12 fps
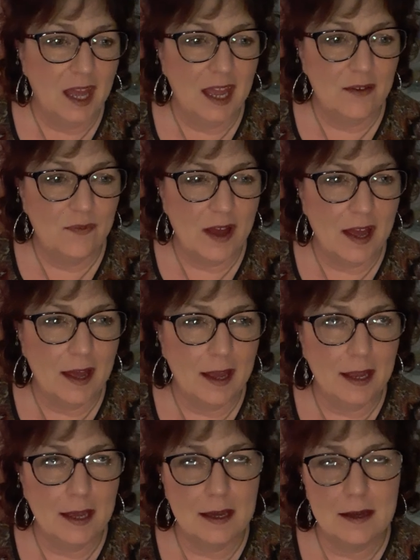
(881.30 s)
if I
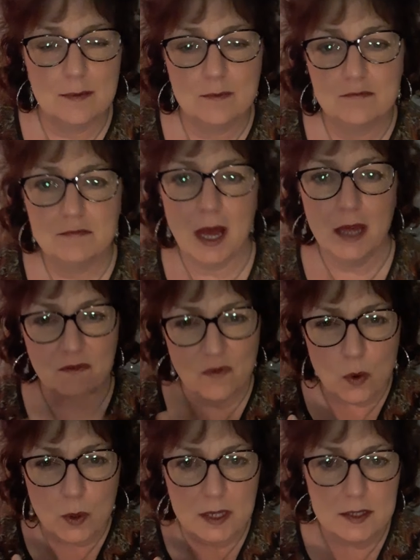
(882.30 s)
am
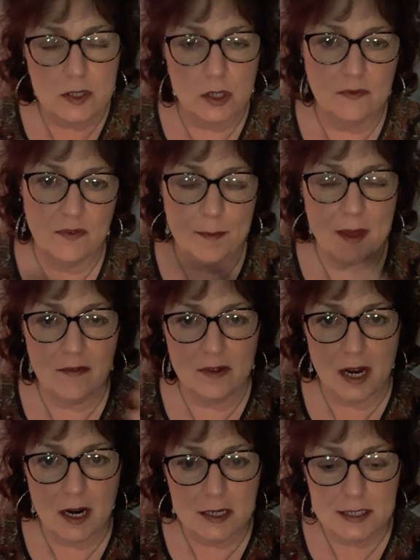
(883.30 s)
unfocused or if I'm having
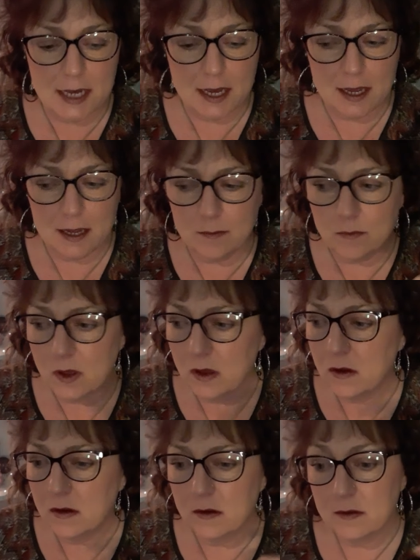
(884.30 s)
a hard time,
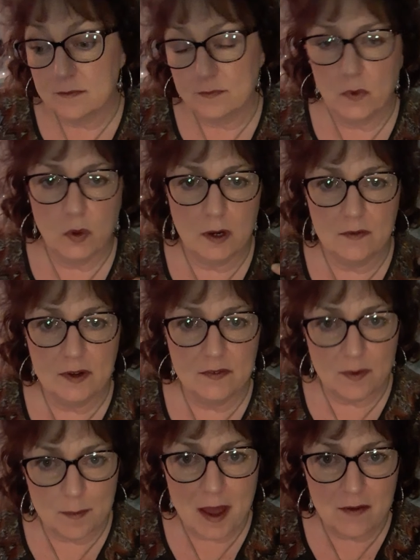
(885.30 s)
or even if
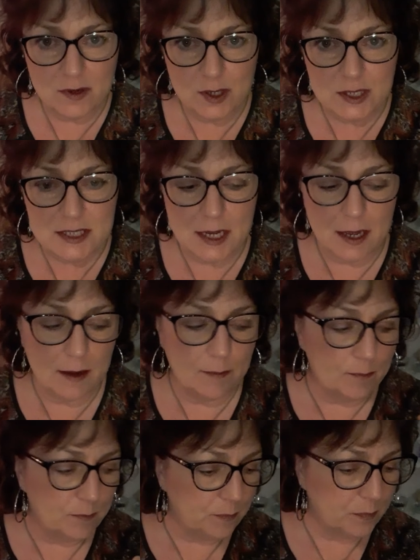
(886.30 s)
I'm having a good
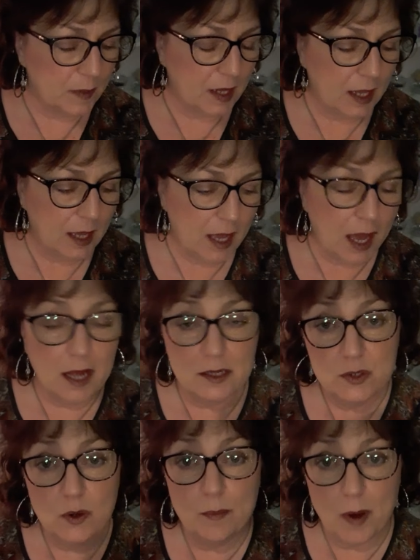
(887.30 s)
time, I'll
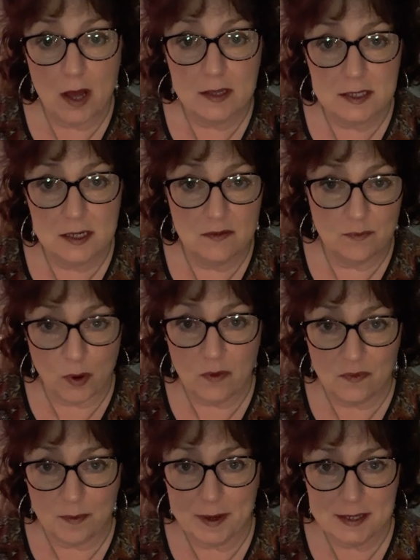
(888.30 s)
do a positive pull
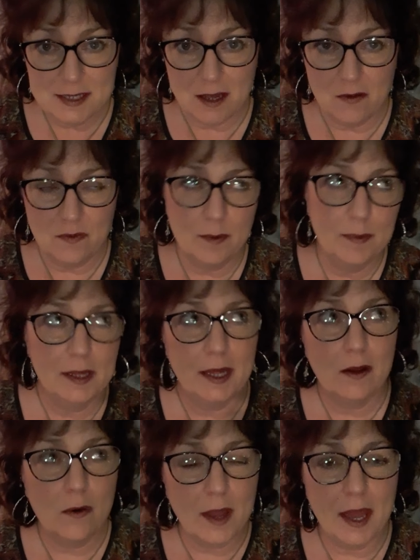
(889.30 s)
for myself. I'll be
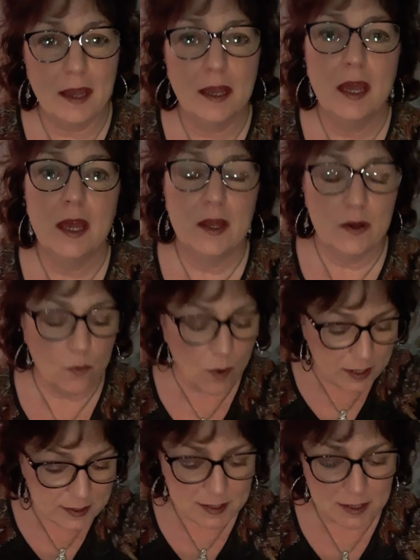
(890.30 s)
like, okay,
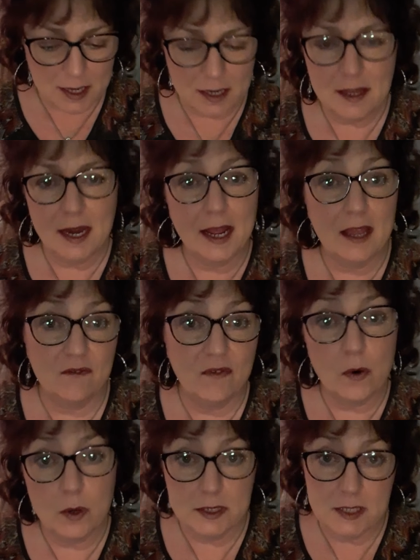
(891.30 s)
what is it can, that I can
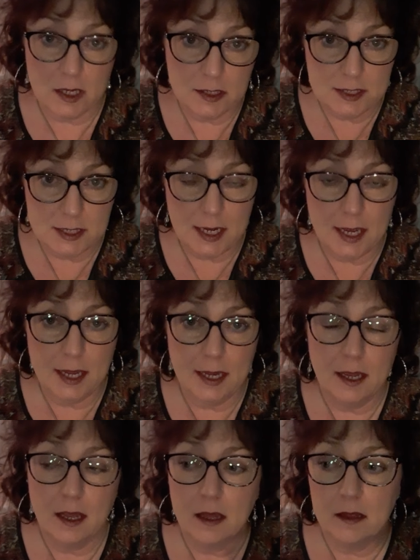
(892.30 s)
focus on
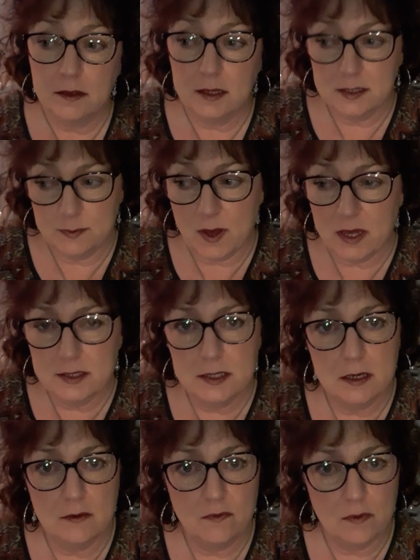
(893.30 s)
today that's
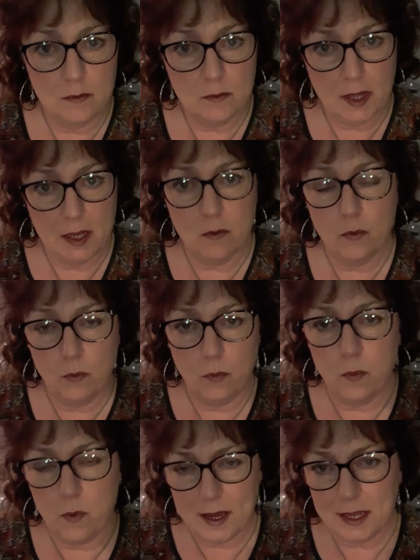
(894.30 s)
positive? Like,
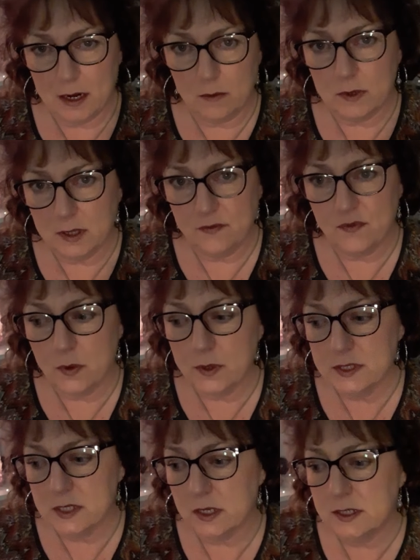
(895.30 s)
what can I really
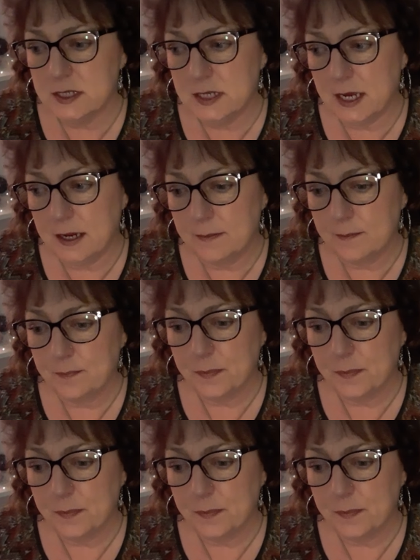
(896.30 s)
focus on today?